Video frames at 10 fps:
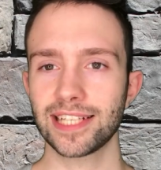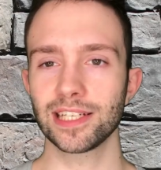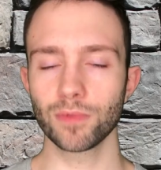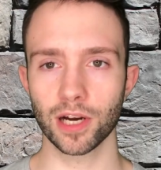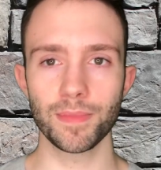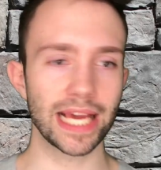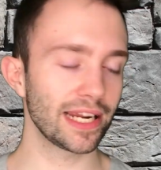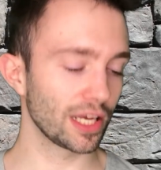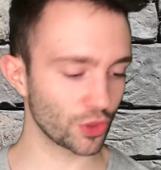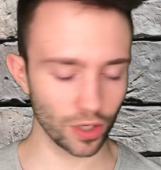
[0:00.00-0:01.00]
thing we're gonna be getting
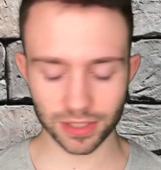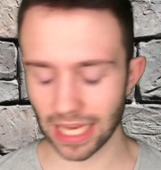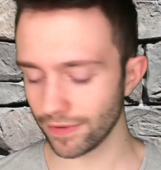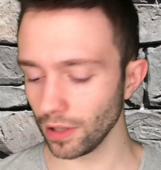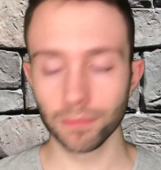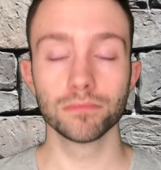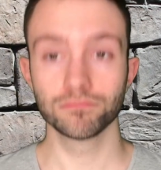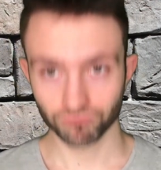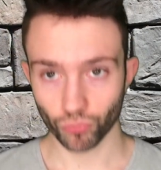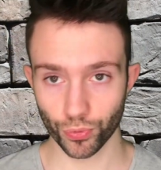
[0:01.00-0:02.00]
at third level,
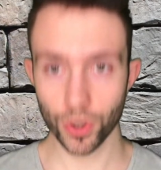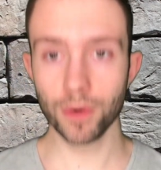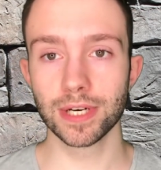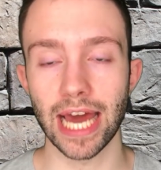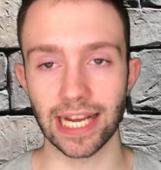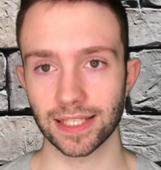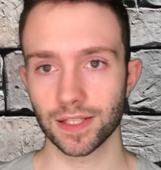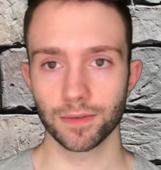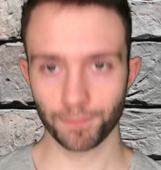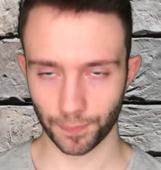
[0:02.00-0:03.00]
Rune Knight.
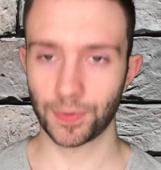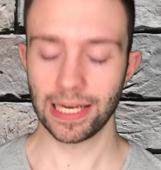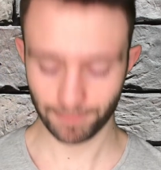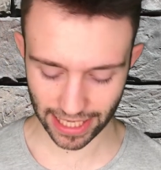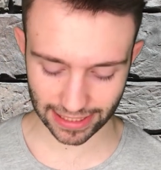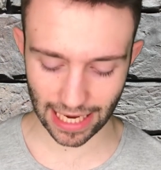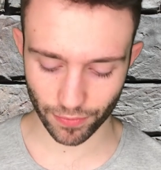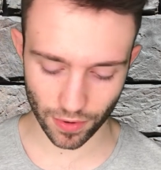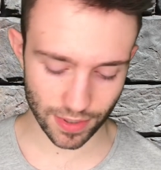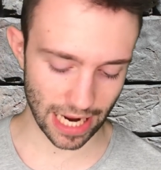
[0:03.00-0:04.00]
Get that
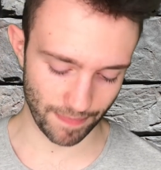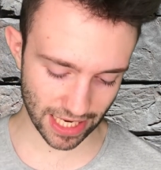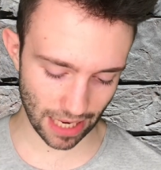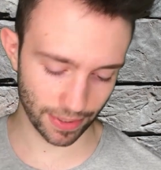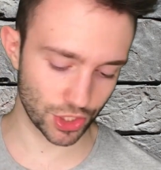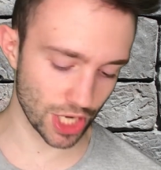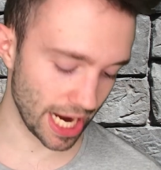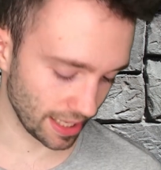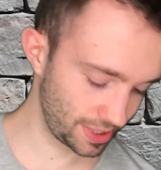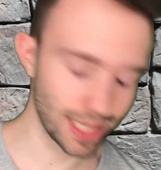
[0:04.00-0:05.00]
Rune Knight, become a
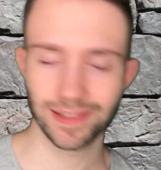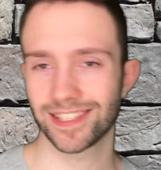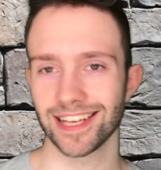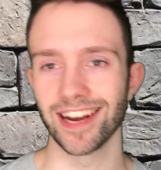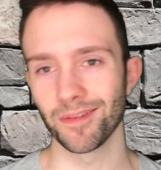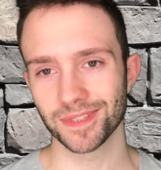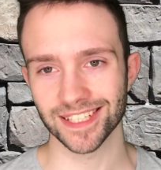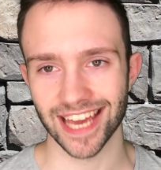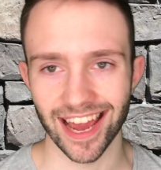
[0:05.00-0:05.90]
giant. Sign up today.